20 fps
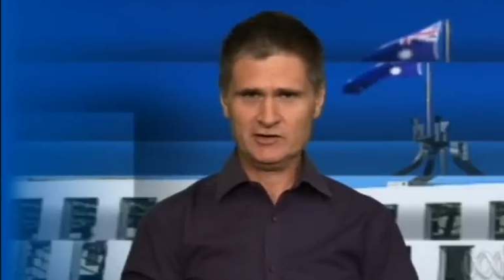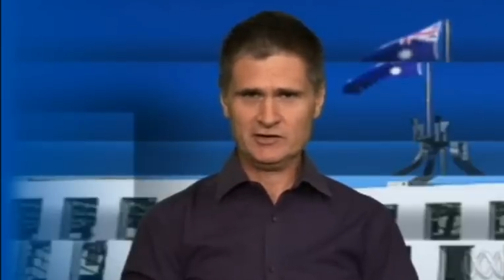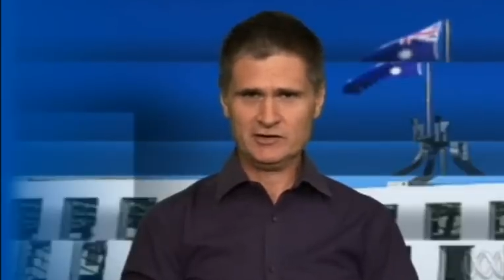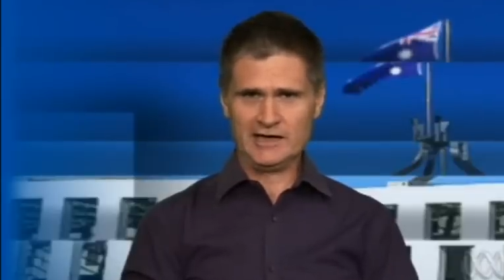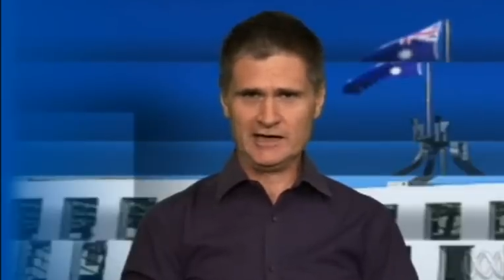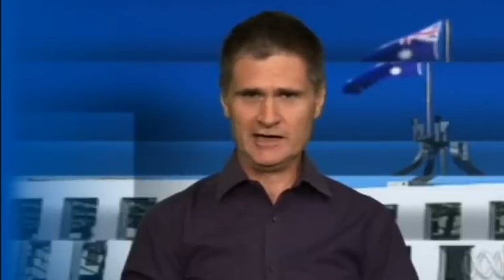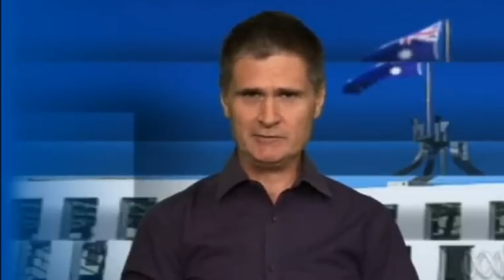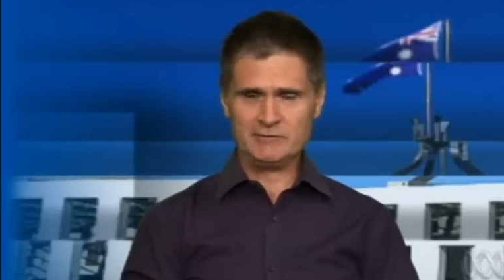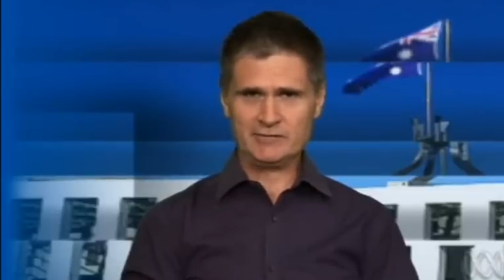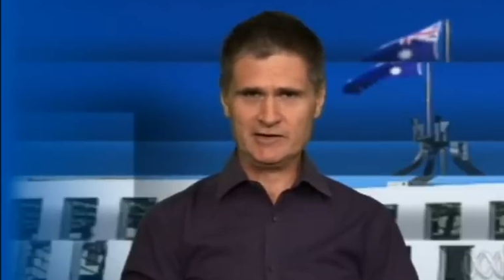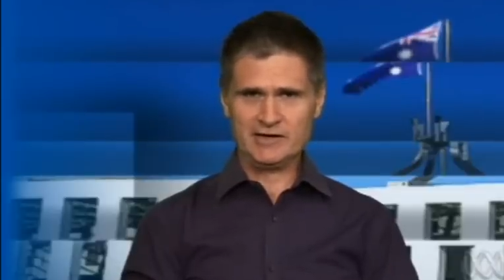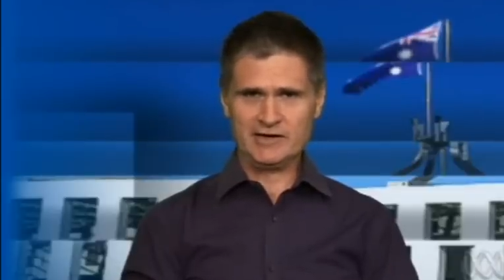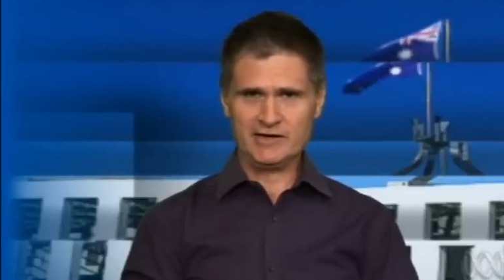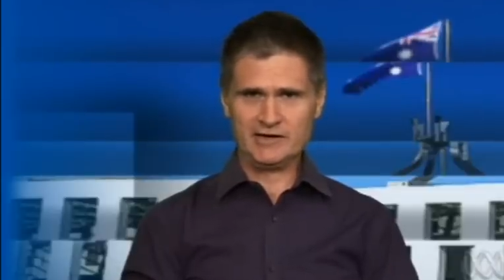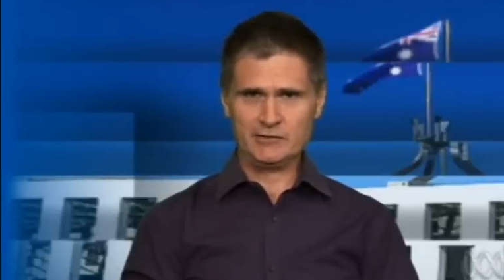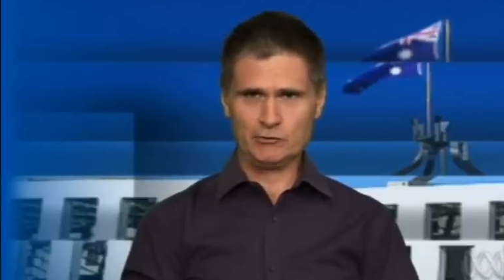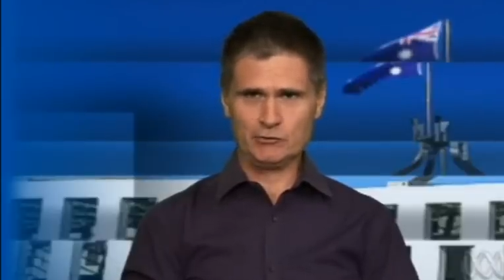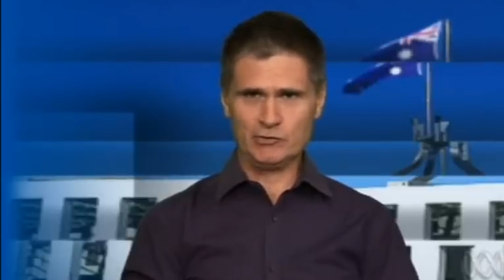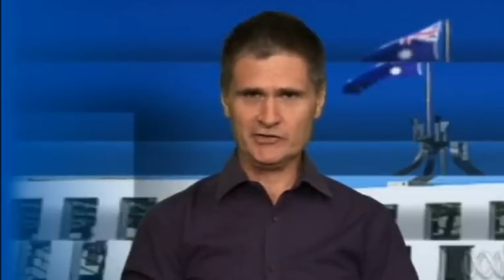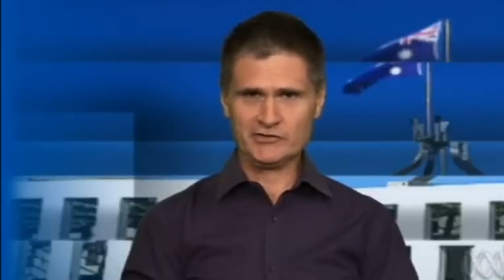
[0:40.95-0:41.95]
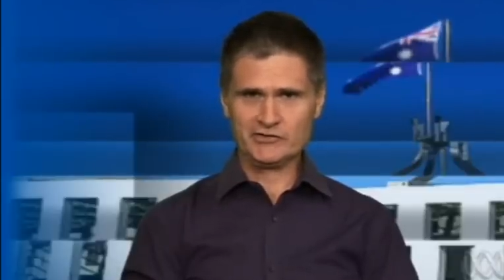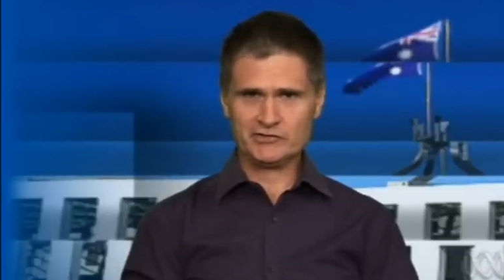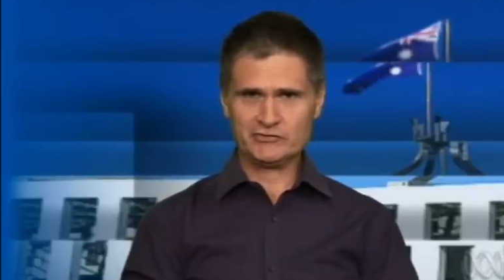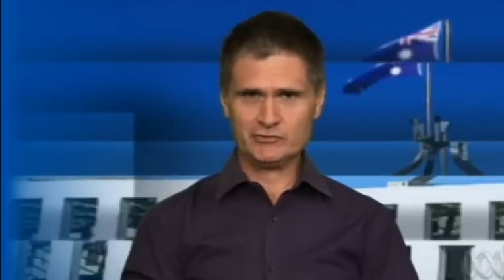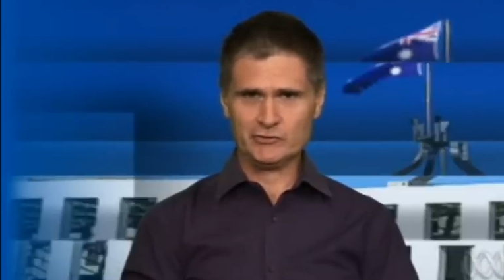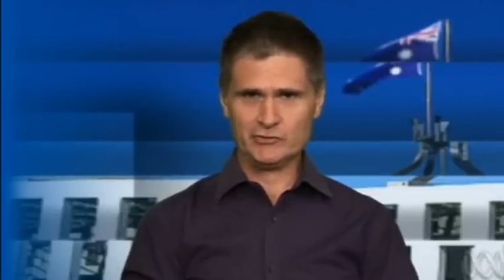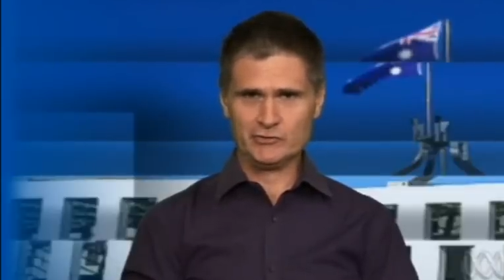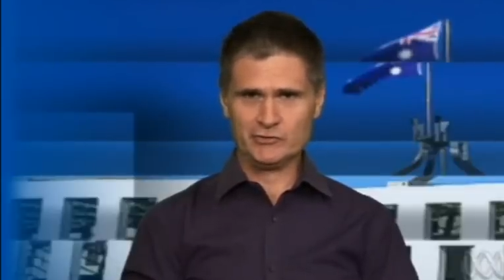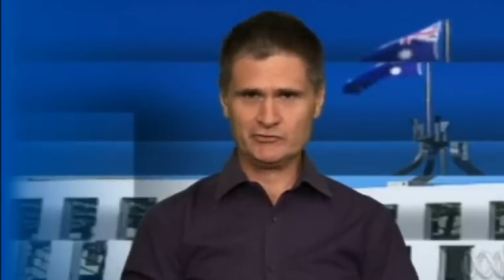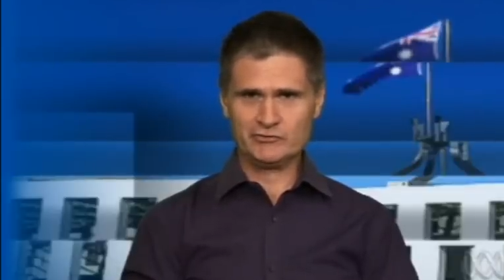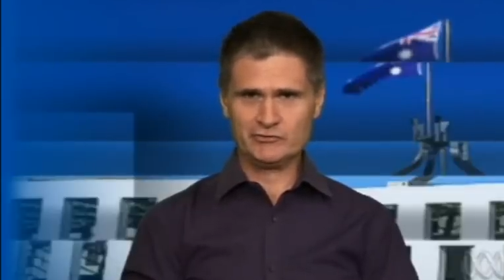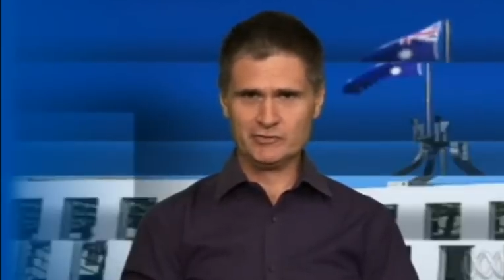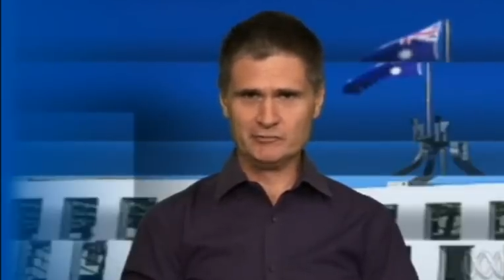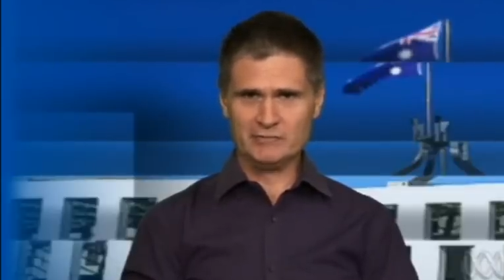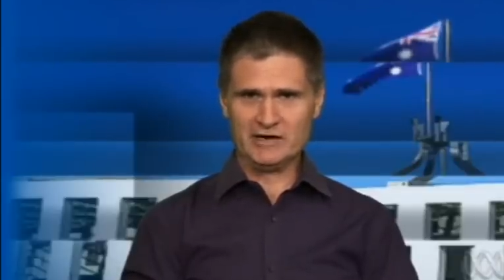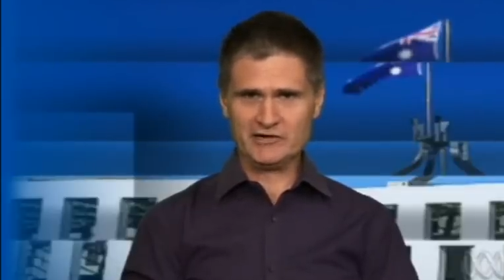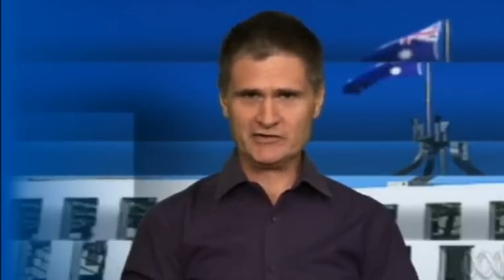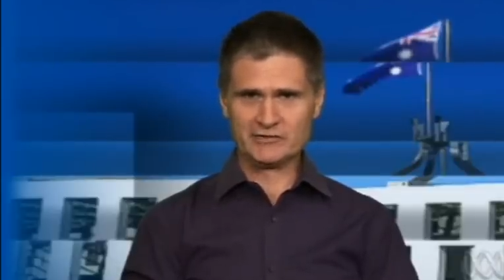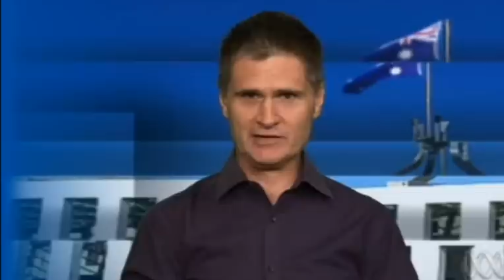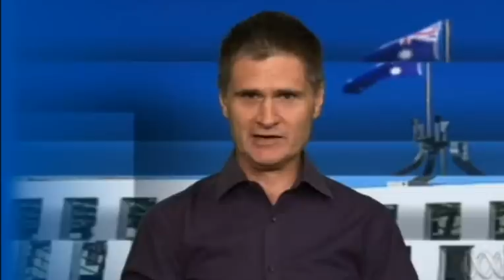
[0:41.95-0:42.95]
Labor Party was for
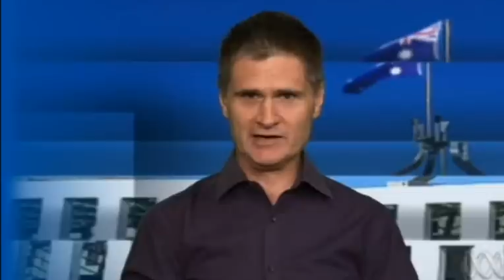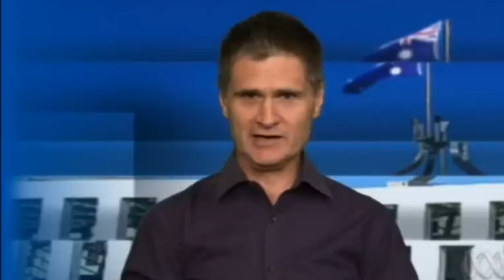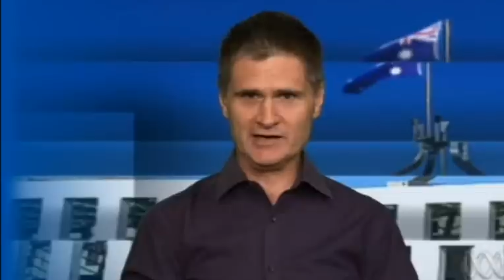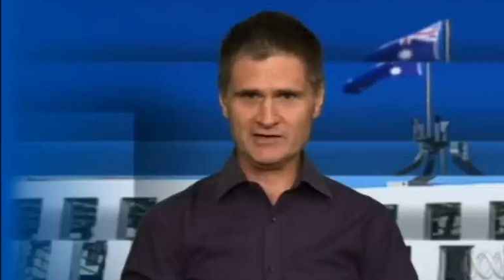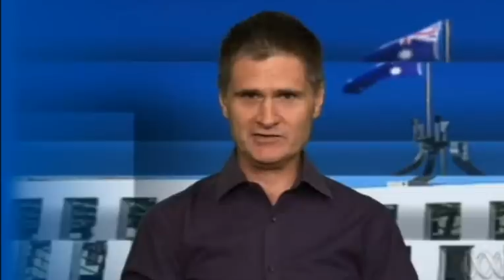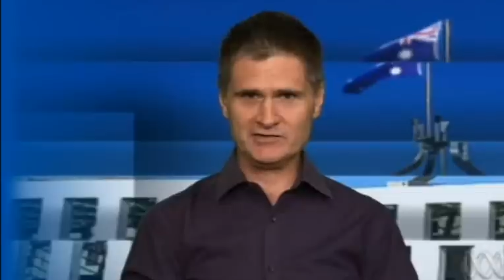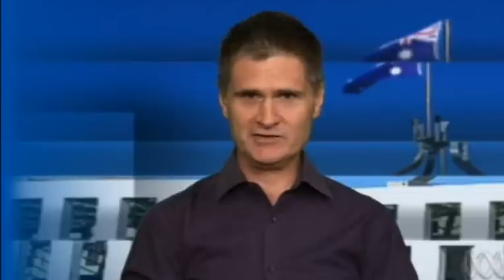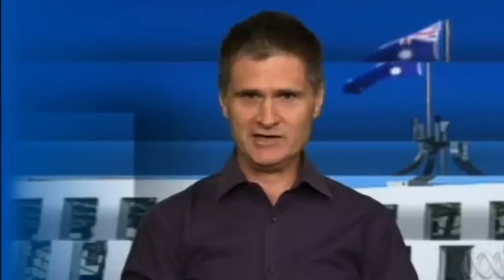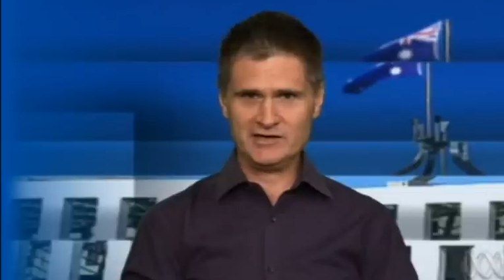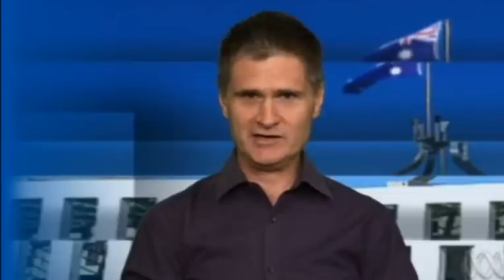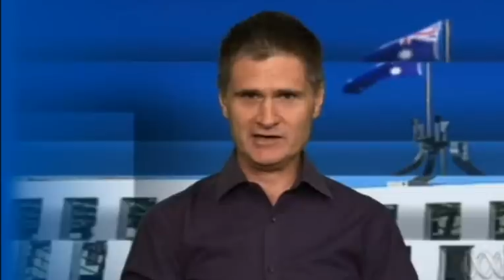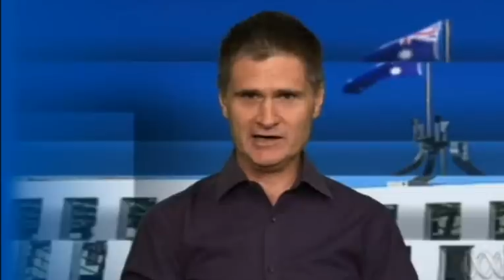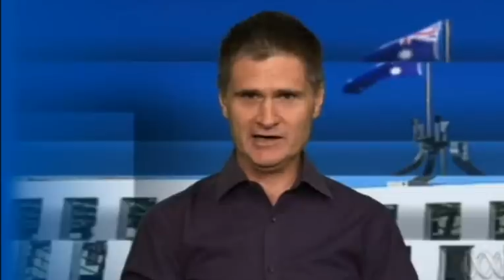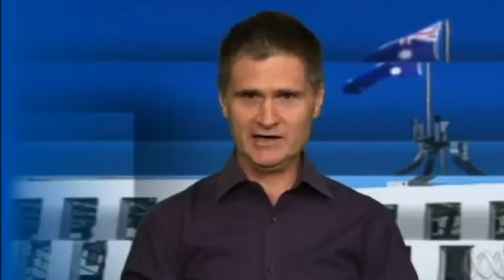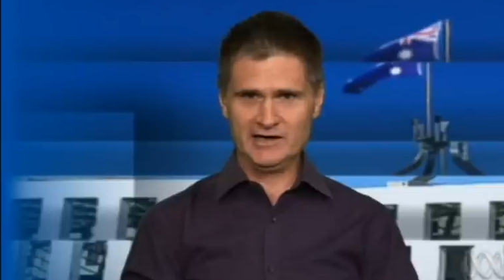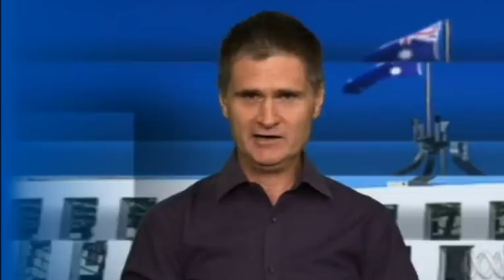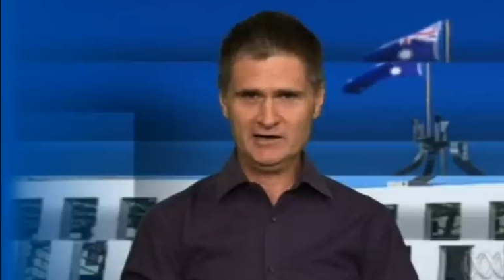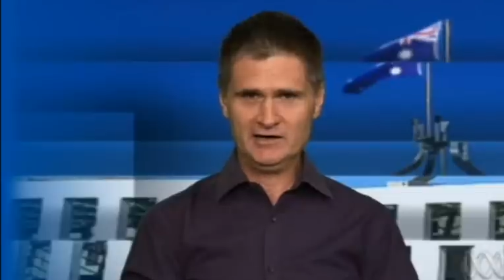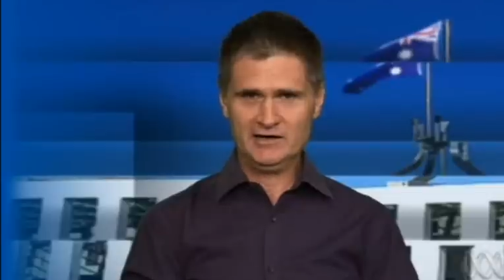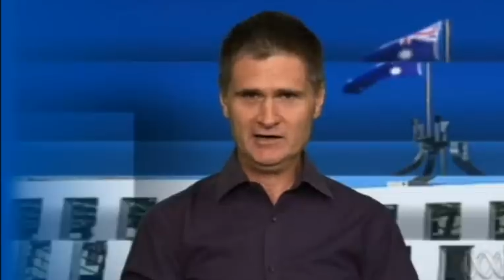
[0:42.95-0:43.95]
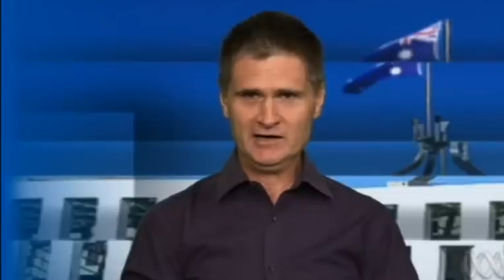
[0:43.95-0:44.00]
much of the last decade,